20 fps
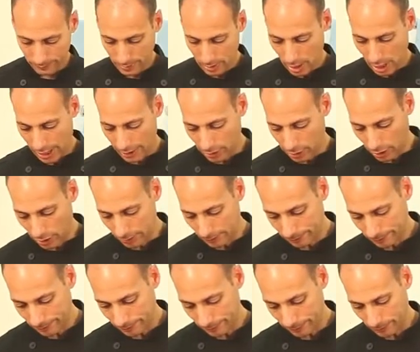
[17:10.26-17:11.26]
All right, good.
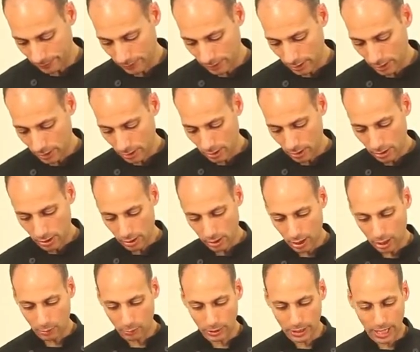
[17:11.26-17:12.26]
All
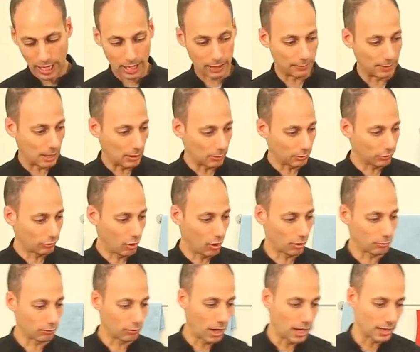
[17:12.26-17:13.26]
right, we got them. Now we're throwing
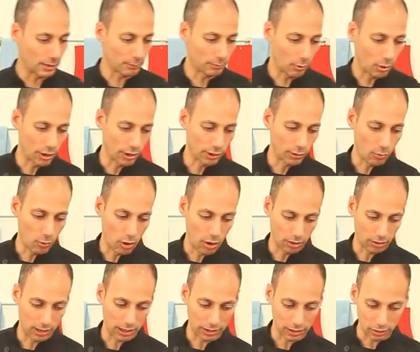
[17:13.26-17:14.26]
them right in boiling
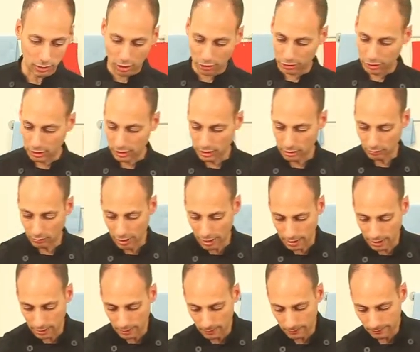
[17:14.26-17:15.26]
water. I salted it
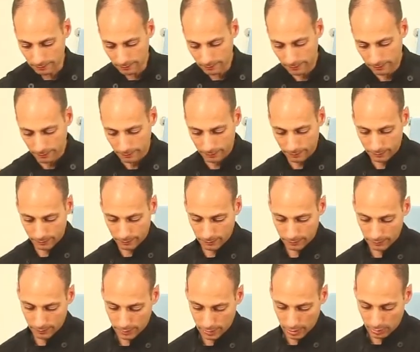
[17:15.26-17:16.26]
already.
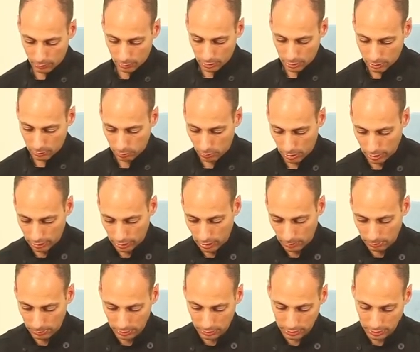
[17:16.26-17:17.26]
And we just want a
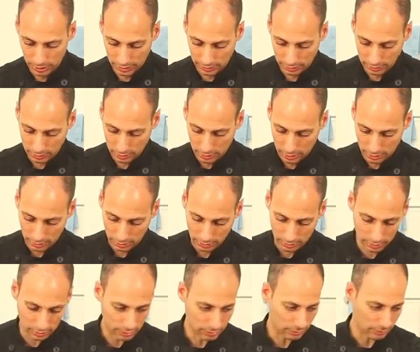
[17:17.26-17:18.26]
couple of seconds on
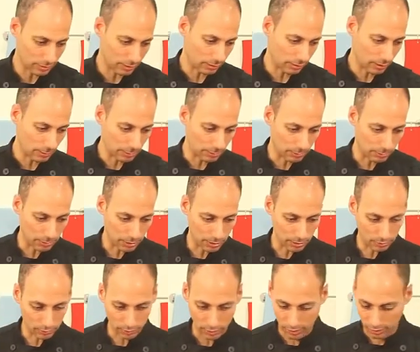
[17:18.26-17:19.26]
this. A couple of
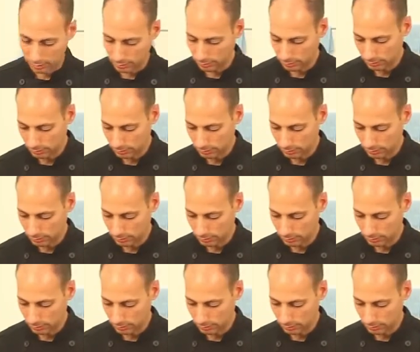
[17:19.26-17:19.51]
minutes, rather.